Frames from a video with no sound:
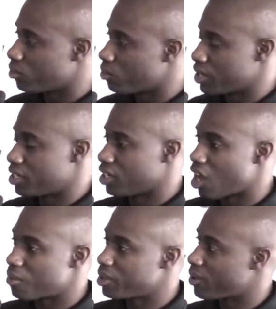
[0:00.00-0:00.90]
with an
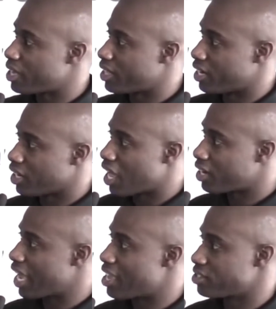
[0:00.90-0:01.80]
alarming rate that a lot
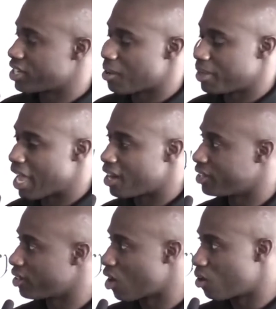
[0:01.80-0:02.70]
of guys are coming out and they're